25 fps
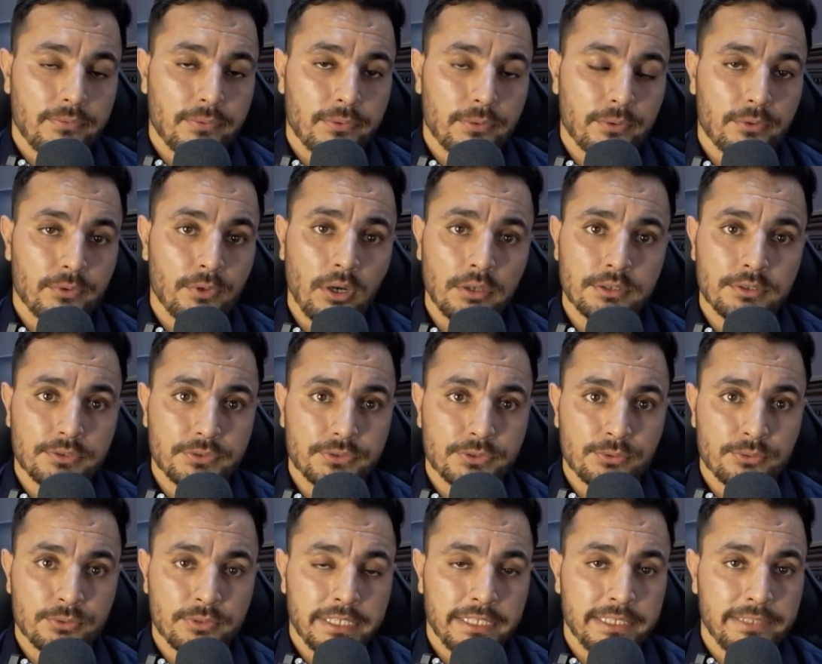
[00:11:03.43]
for
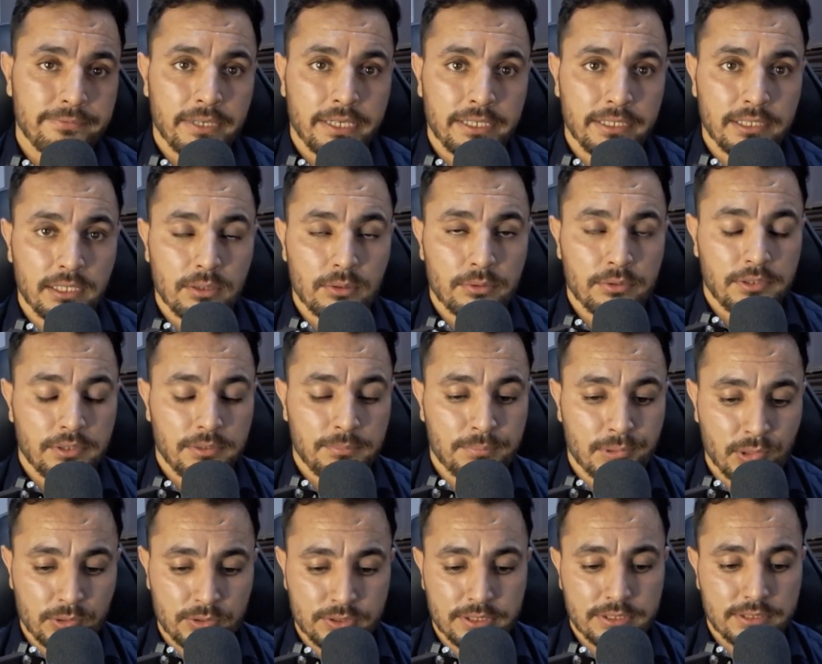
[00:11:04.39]
doctors to really find out the
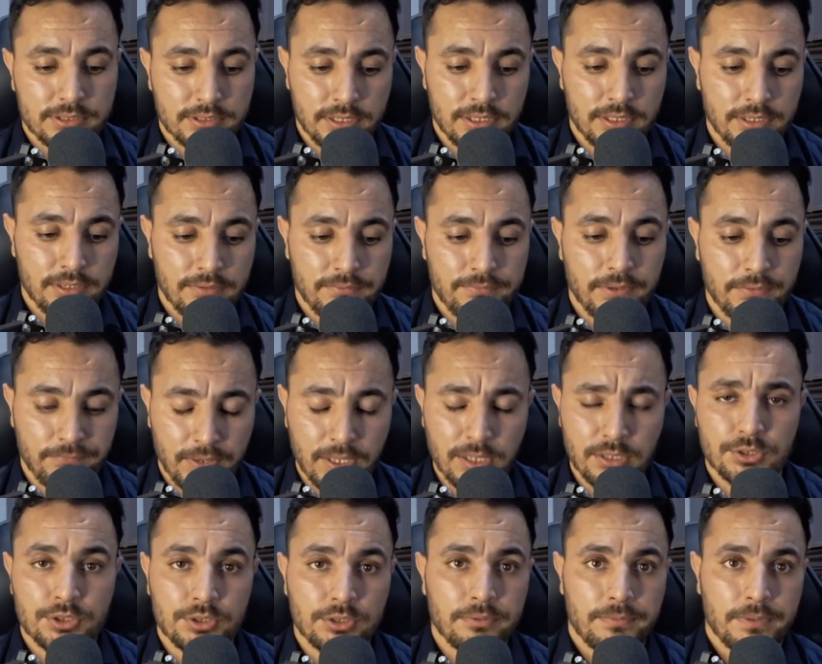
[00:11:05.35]
process, the
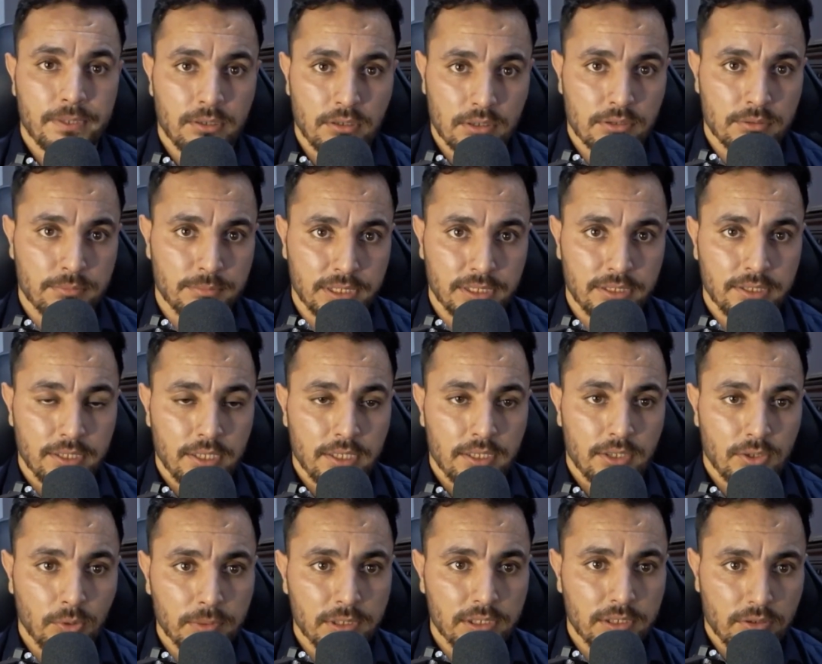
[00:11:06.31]
function of anatomy,
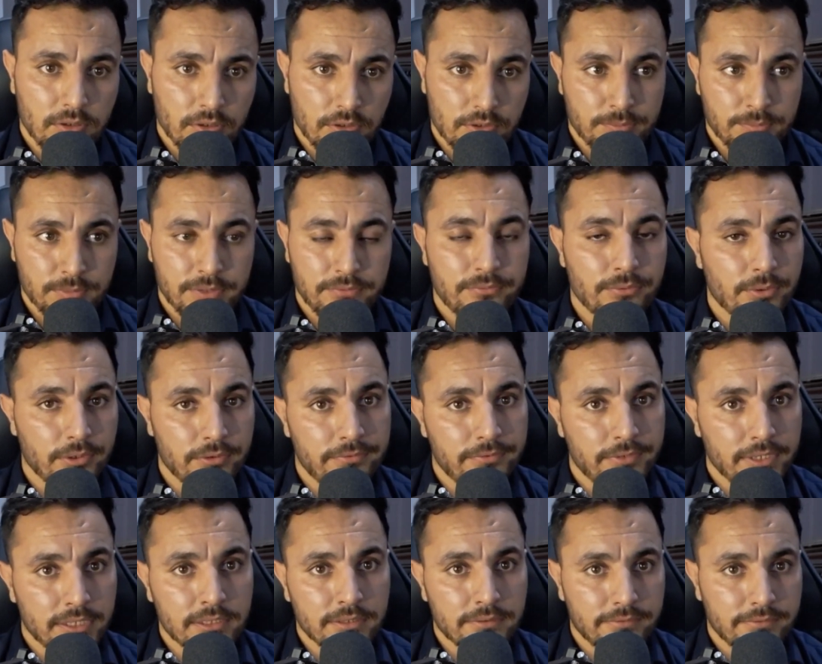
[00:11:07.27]
human anatomy, for
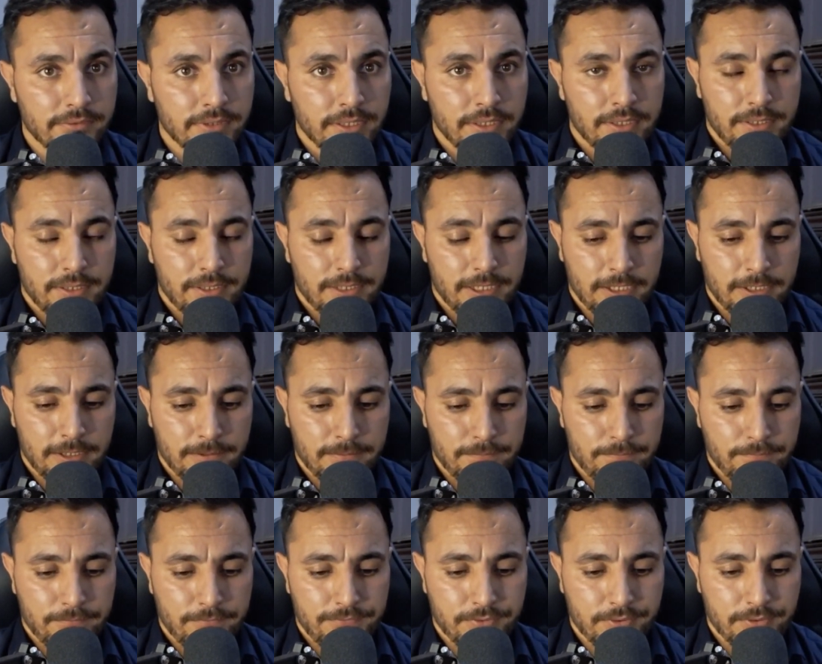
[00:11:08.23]

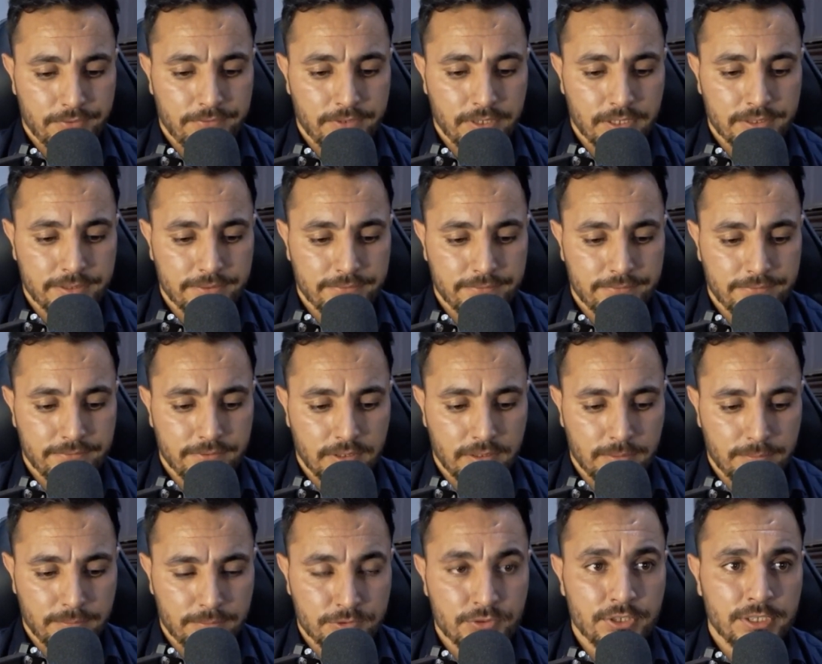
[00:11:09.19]
effective
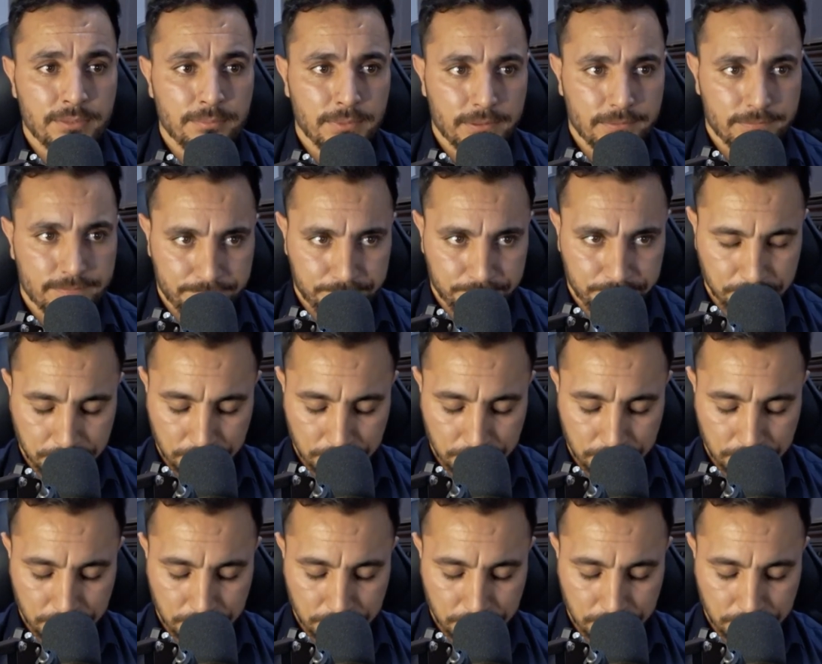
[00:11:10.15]
treatment.